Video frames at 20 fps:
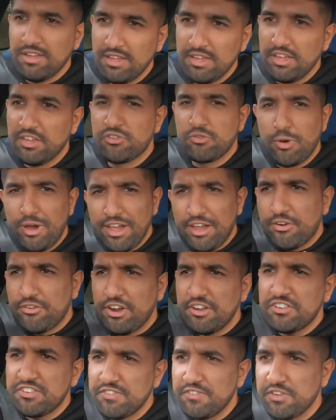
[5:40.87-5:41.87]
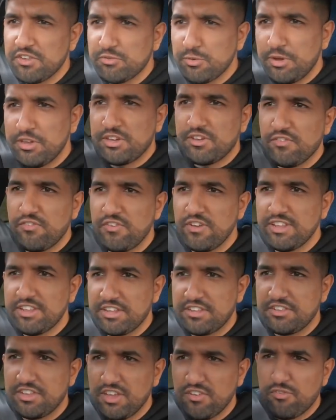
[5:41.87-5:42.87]
It's quite aggressive as well. You can feel
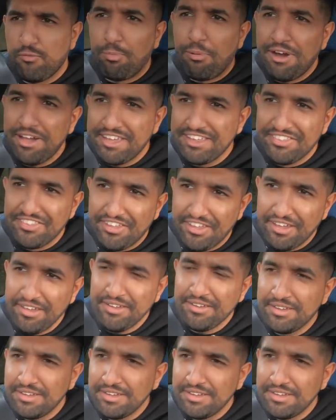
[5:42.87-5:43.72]
the diff biting there.